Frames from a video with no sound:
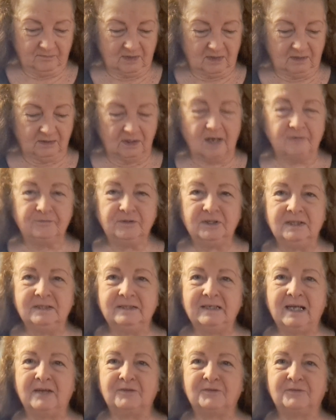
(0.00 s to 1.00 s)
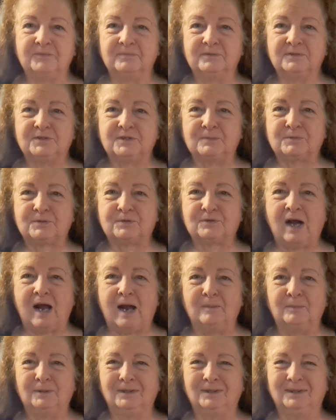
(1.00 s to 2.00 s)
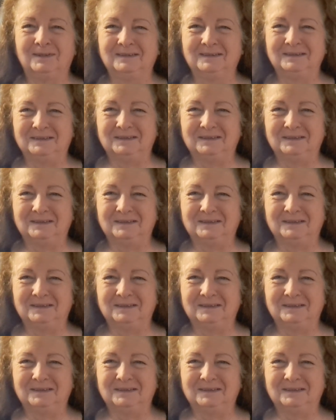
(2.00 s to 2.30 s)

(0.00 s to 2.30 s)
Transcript: Love you to death, subscriber.